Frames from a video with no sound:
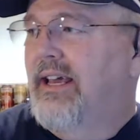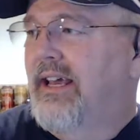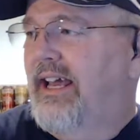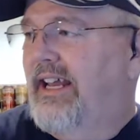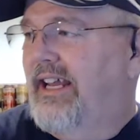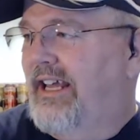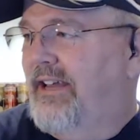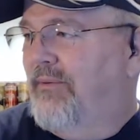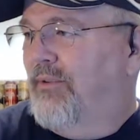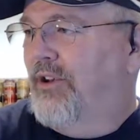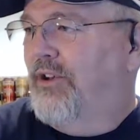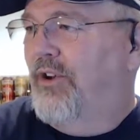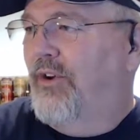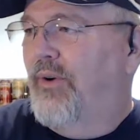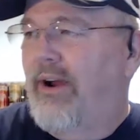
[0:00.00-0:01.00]
and able to
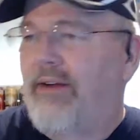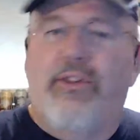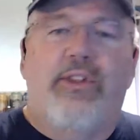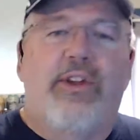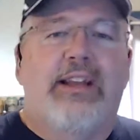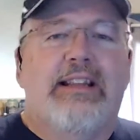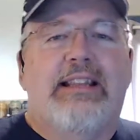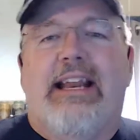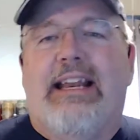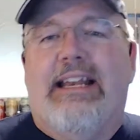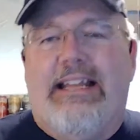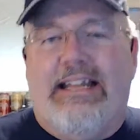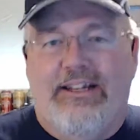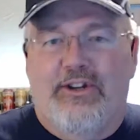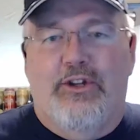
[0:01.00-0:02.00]
do everything that I
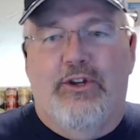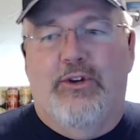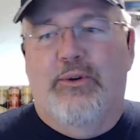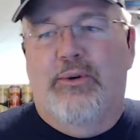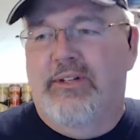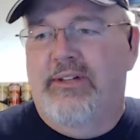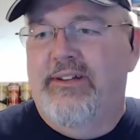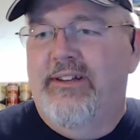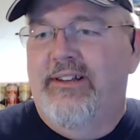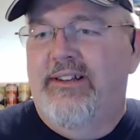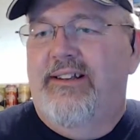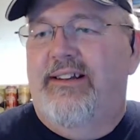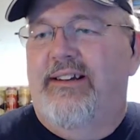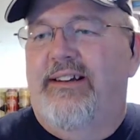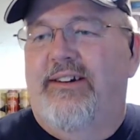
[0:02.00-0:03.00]
need to do
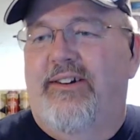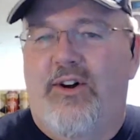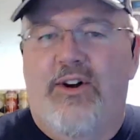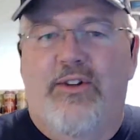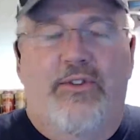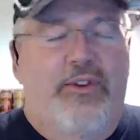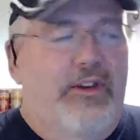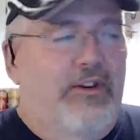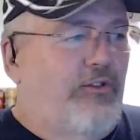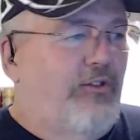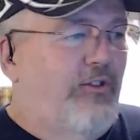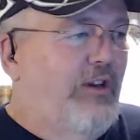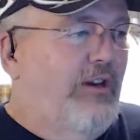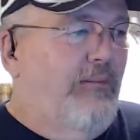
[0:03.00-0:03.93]
on this.